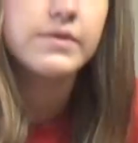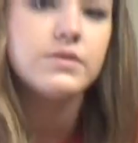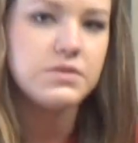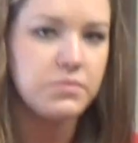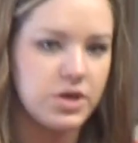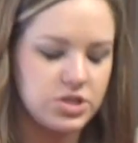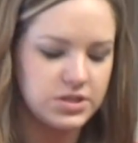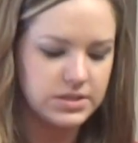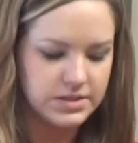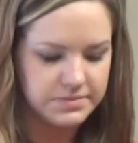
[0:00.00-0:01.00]
Some
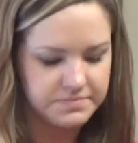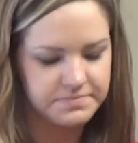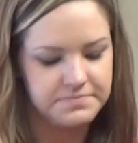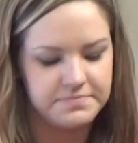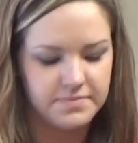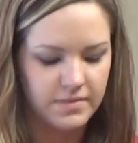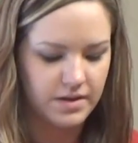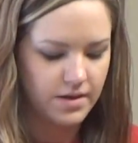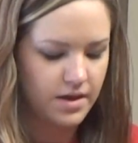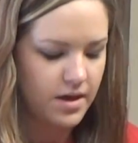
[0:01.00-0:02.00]
brushes.
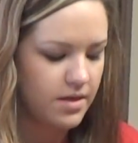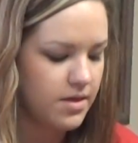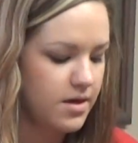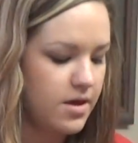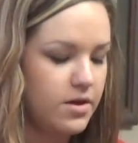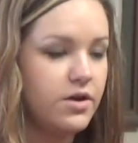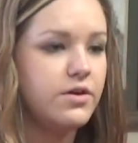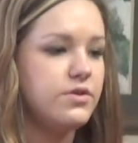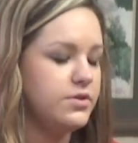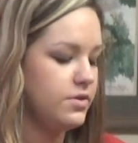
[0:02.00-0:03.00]
And then
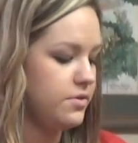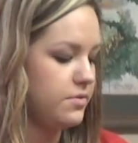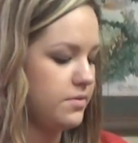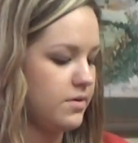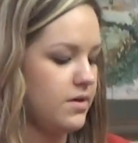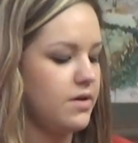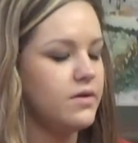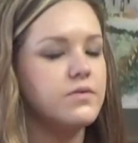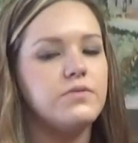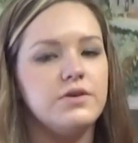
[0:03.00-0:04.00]
you
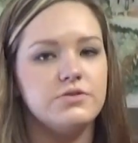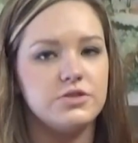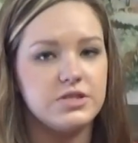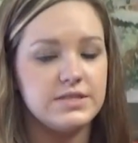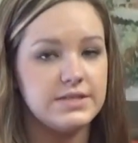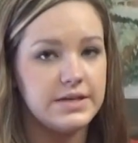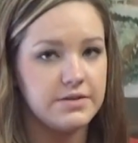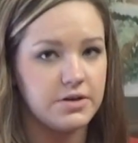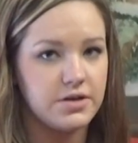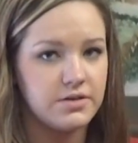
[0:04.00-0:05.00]
will use your
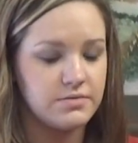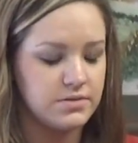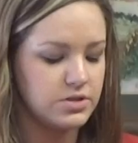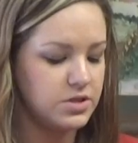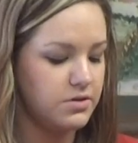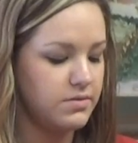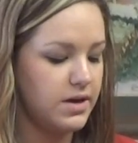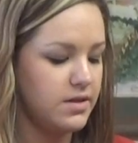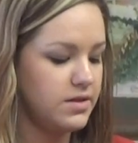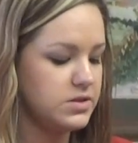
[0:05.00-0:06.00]
sealer too,
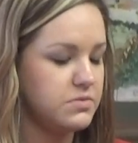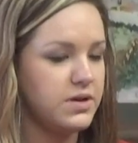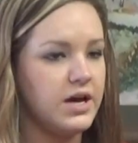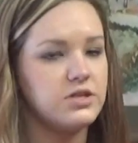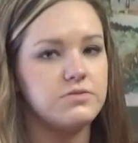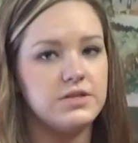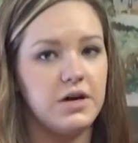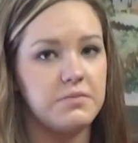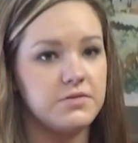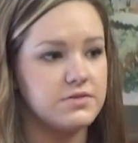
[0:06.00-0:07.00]
and this one actually
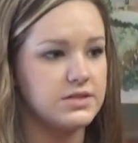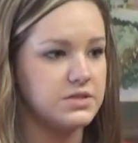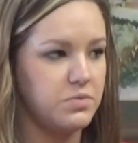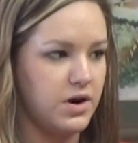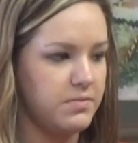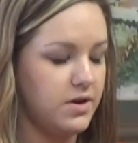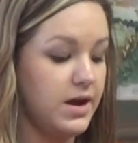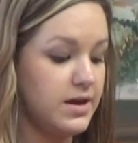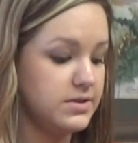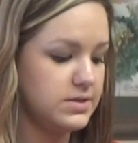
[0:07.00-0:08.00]
doubles as primer
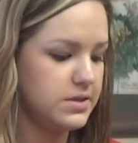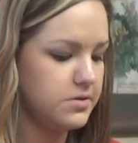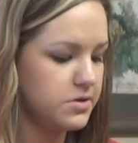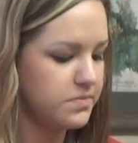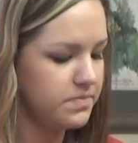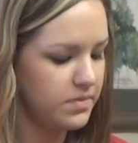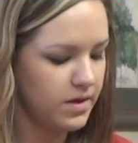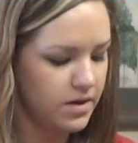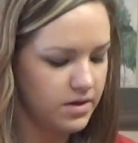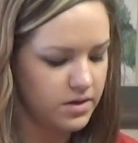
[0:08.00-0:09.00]
and sealer.
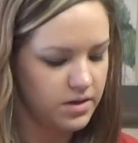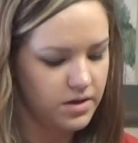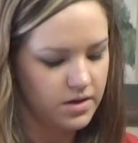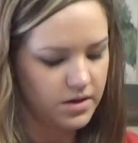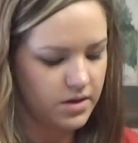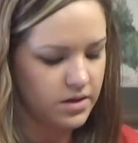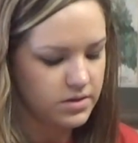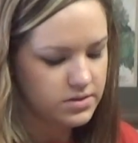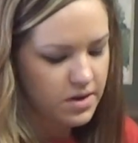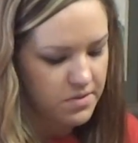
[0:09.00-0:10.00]

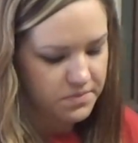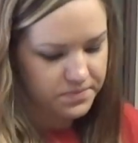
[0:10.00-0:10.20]
So,